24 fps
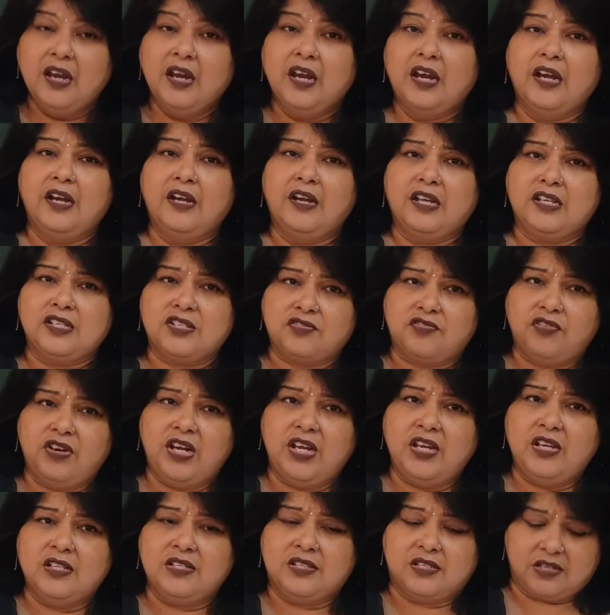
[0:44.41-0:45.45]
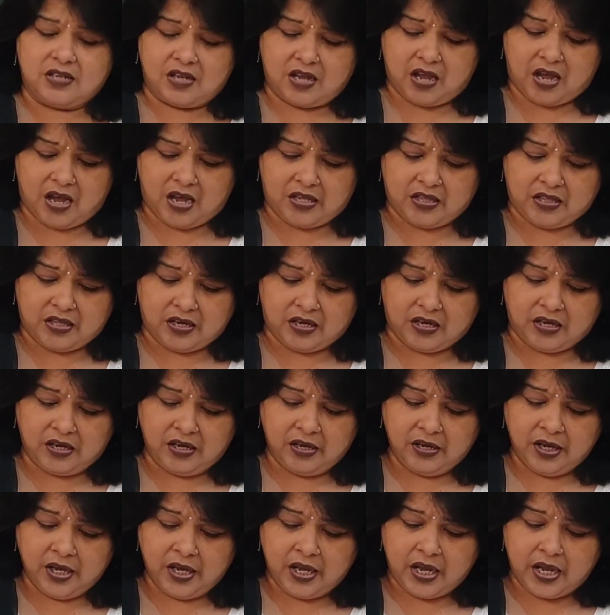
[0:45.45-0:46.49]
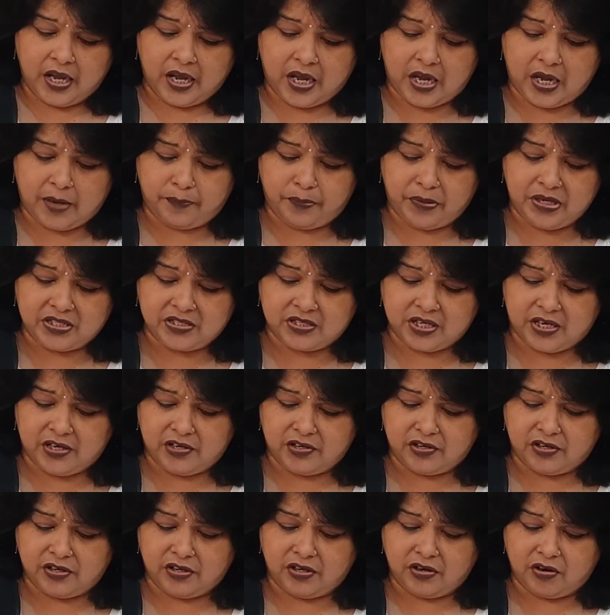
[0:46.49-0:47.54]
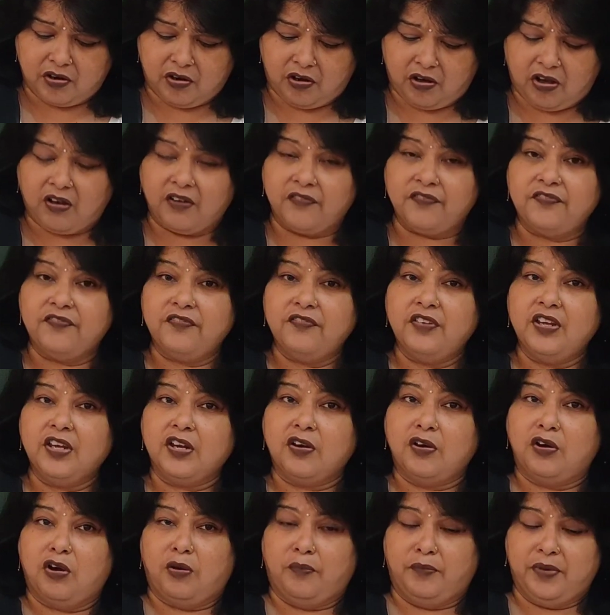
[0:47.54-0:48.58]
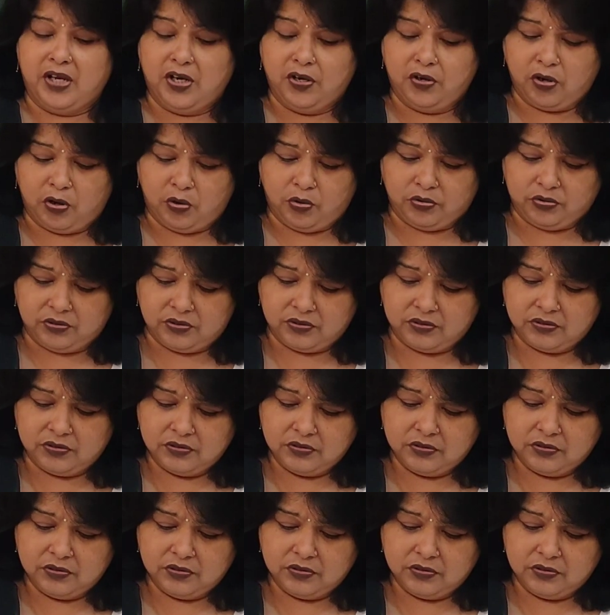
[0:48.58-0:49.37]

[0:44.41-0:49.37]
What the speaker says: Industries are the epicenter of economic growth.